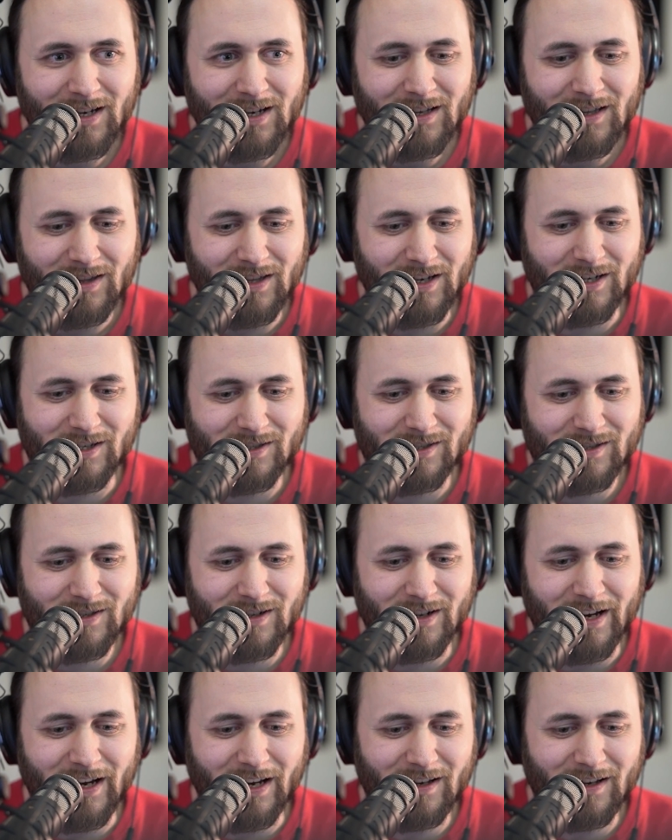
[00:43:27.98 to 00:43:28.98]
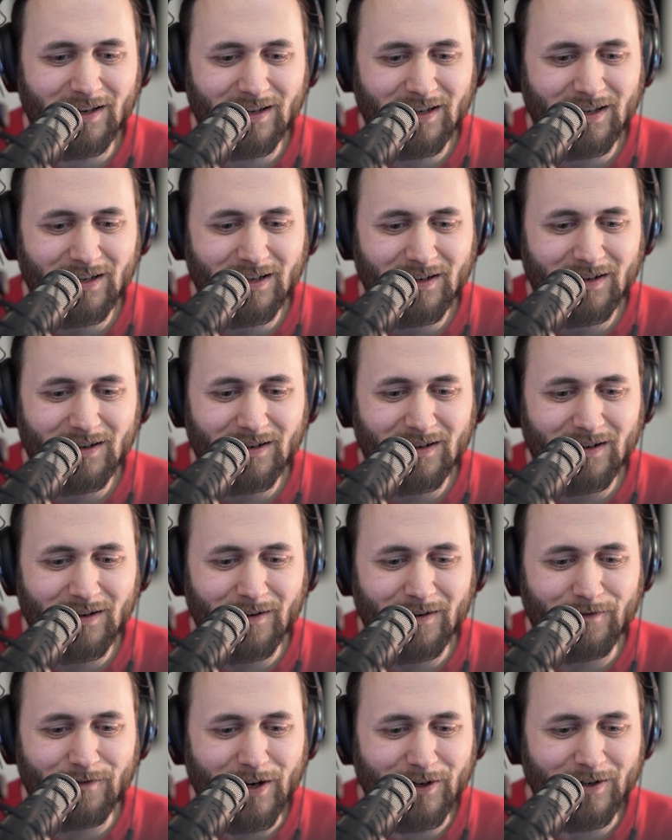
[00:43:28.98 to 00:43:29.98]
there's like
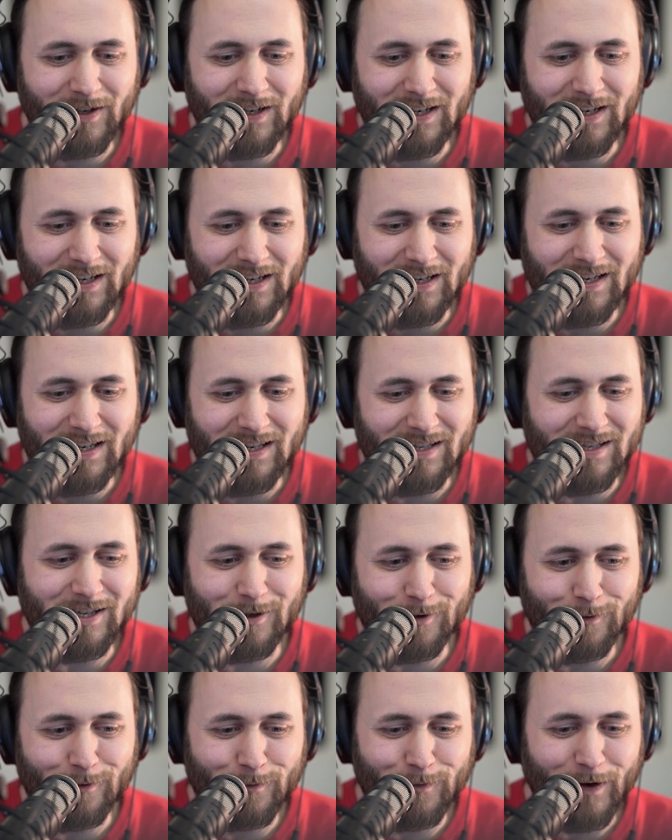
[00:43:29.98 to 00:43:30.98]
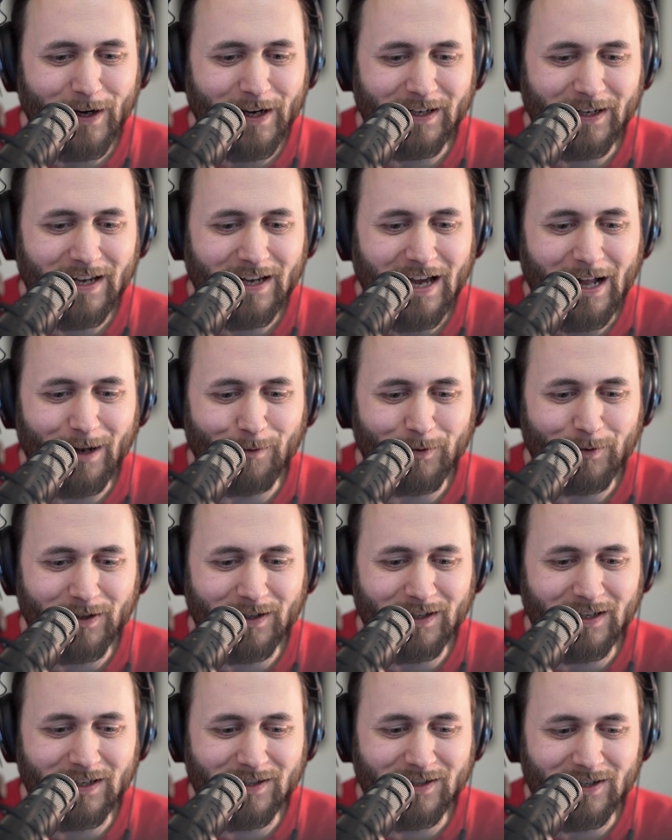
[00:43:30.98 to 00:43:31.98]
a very easy to find help in
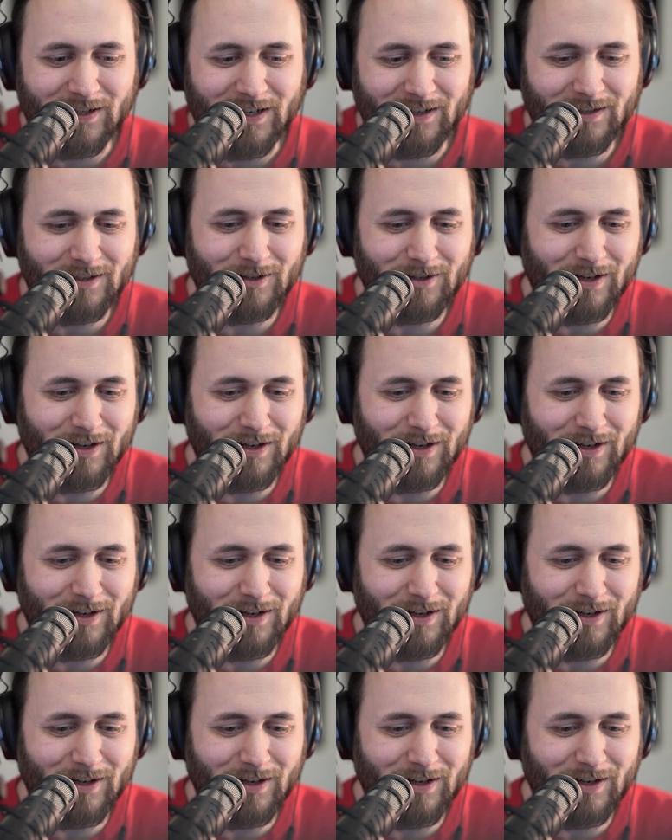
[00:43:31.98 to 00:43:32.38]
the internet.